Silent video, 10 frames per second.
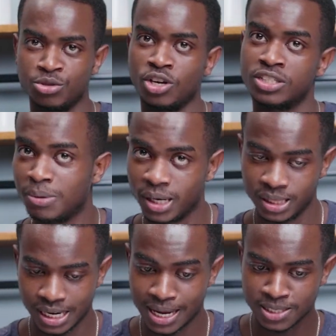we talked about in
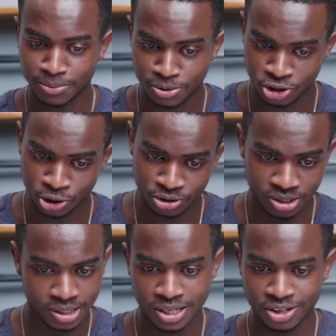the last episode,
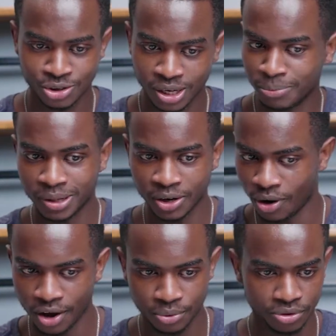you can play
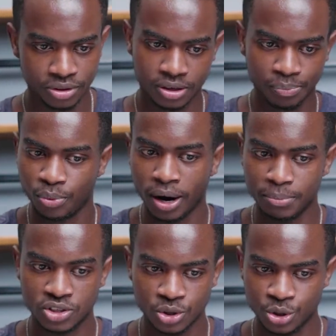around with the
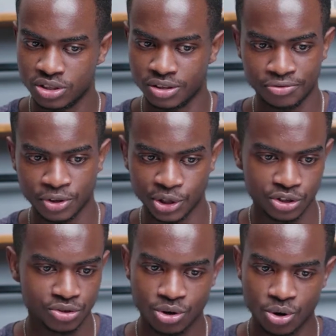parameters, the fill, the
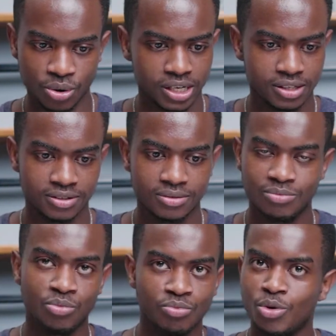stroke,
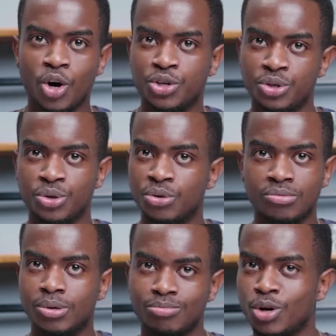all
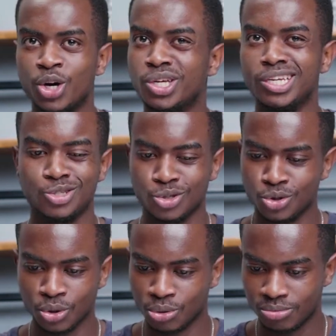you need to
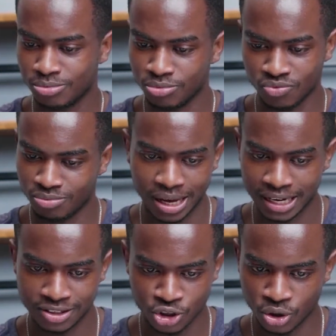do,
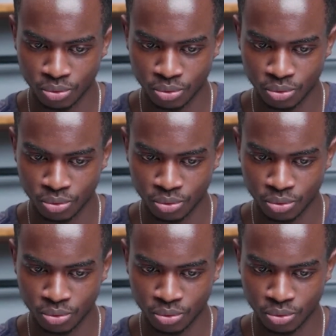and